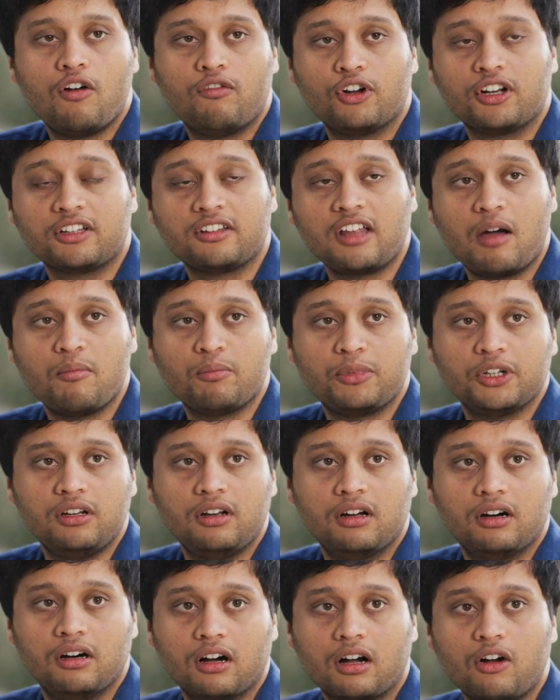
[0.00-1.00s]
For example,
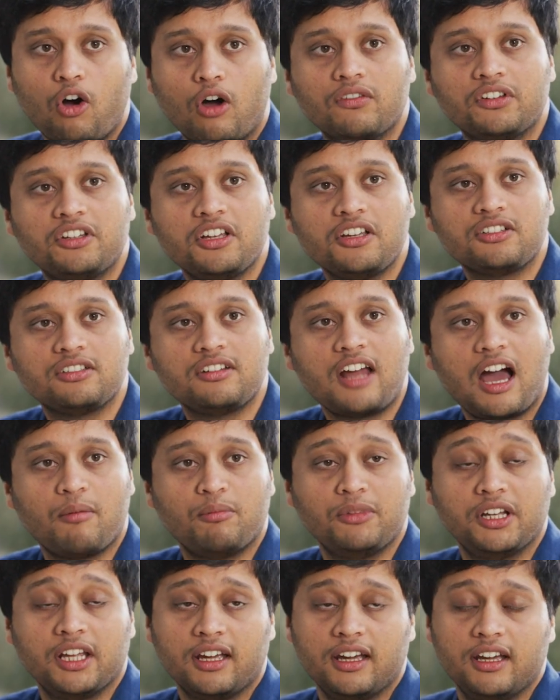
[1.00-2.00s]
a conversation
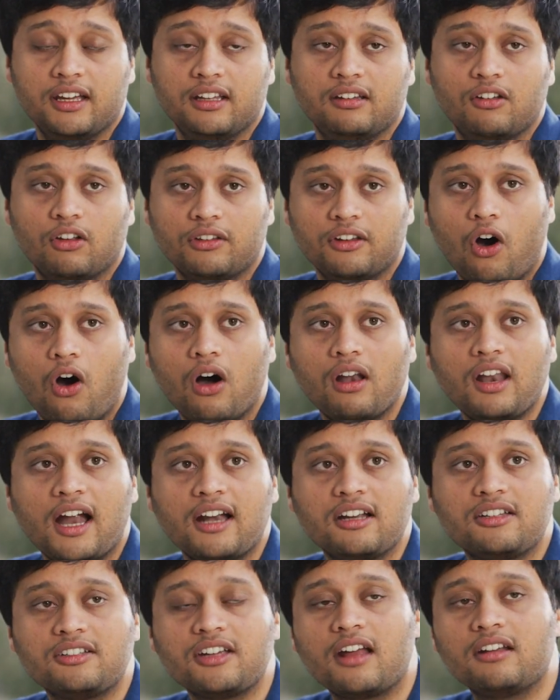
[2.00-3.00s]
happening in the all
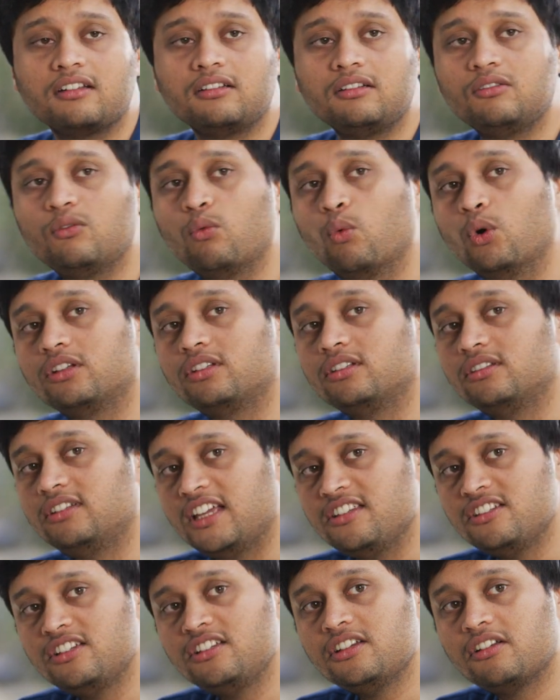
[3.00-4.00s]
hands channel versus the
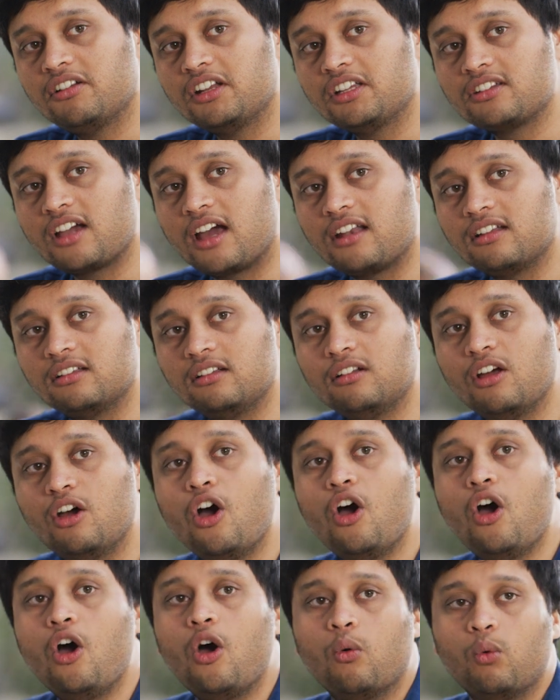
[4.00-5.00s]
engineering channel
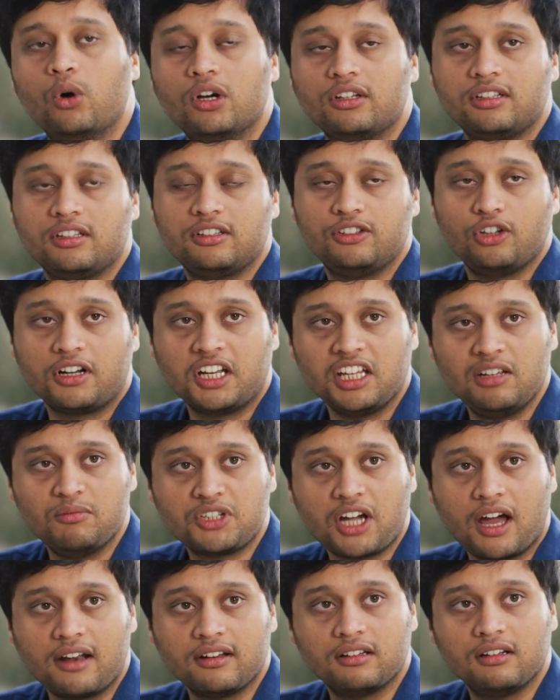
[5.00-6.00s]
versus your team
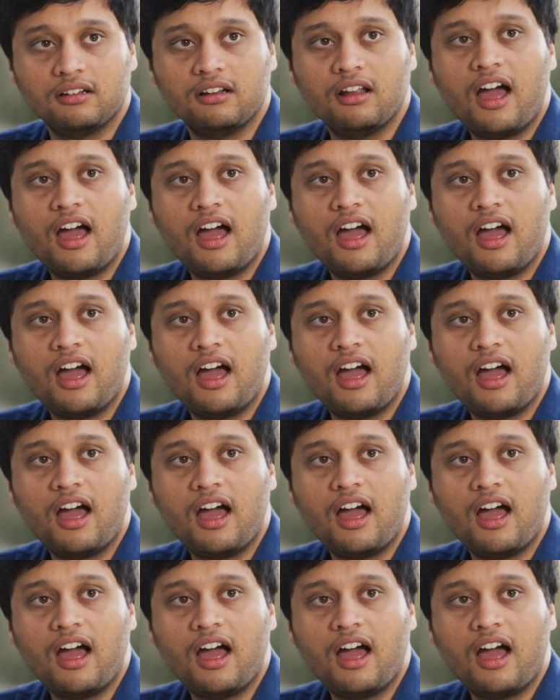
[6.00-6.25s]
channel